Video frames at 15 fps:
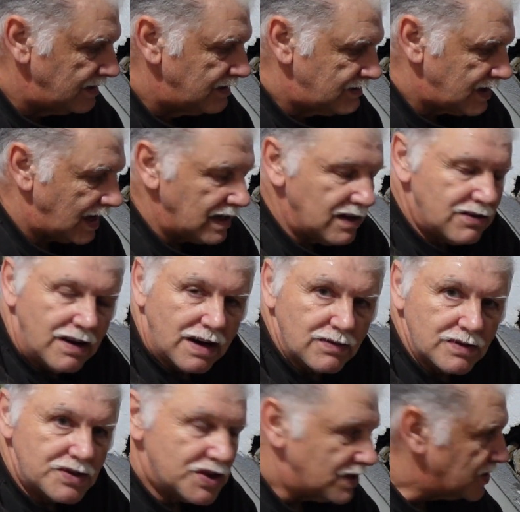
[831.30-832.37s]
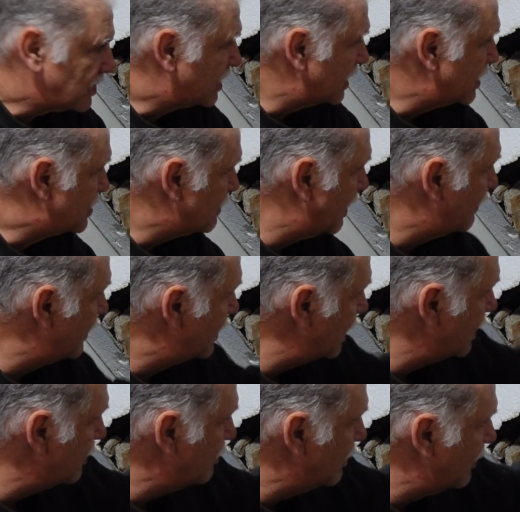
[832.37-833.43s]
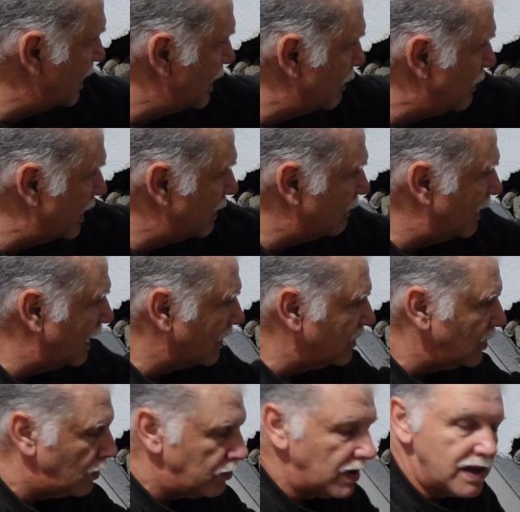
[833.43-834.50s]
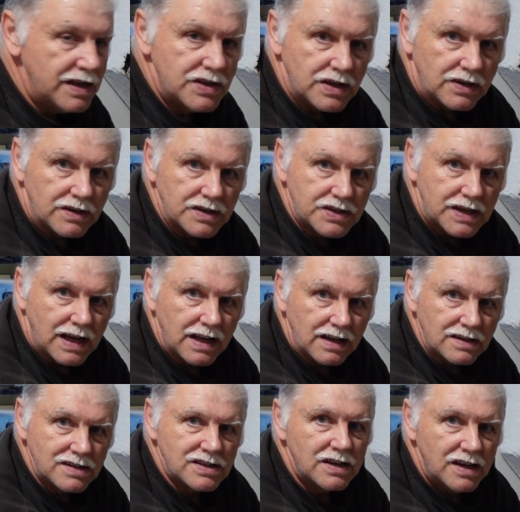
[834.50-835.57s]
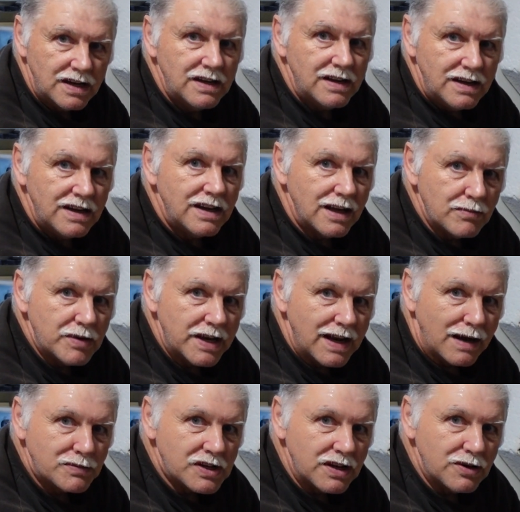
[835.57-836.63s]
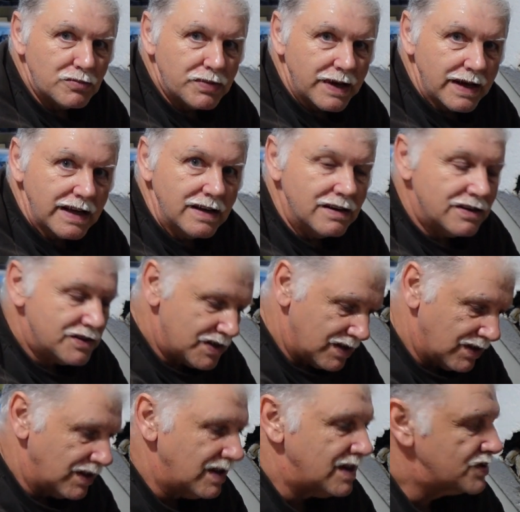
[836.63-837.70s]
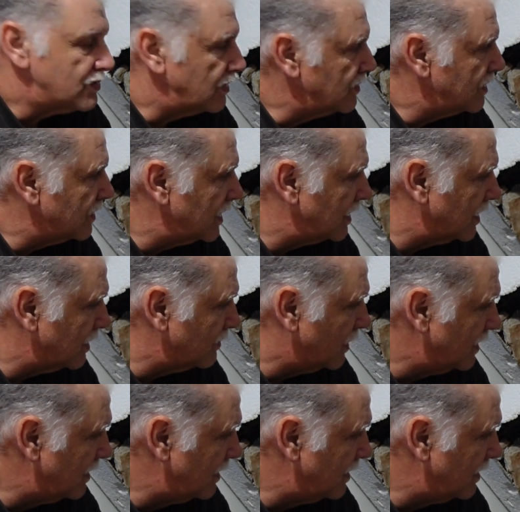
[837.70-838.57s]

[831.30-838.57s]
tile grout sort of sticks to everything, and with it being real knobbly sort of tiles, it'll be an absolute pain. So that's what we're going to do.